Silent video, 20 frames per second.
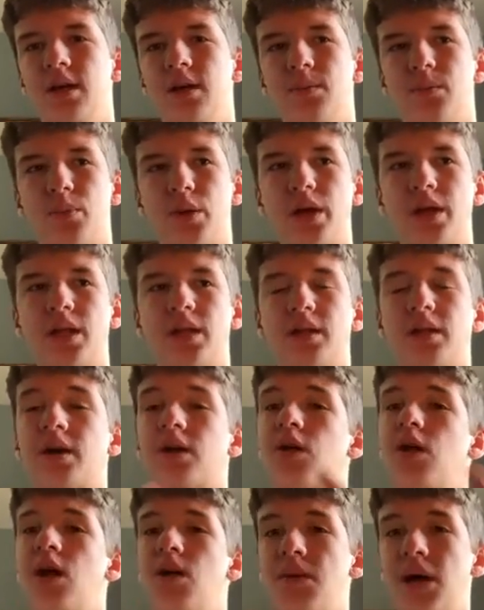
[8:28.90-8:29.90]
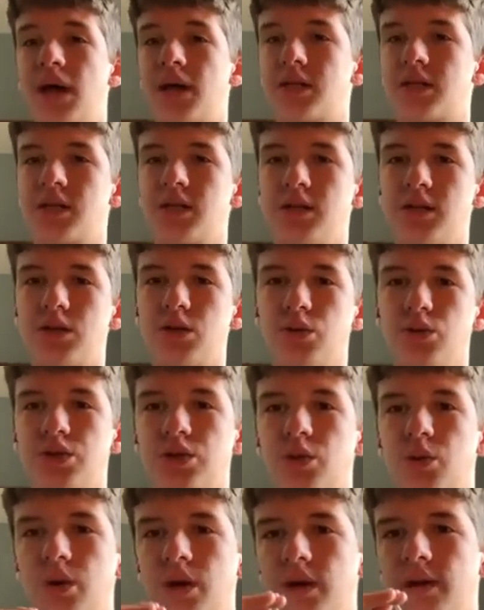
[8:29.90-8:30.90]
bringing the climax to this whole
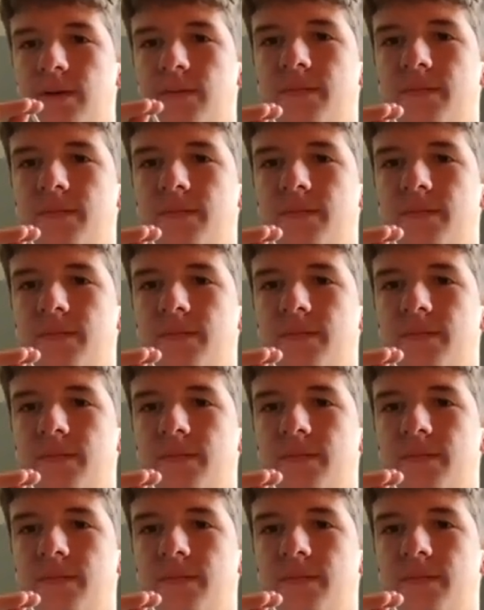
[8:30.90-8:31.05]
story.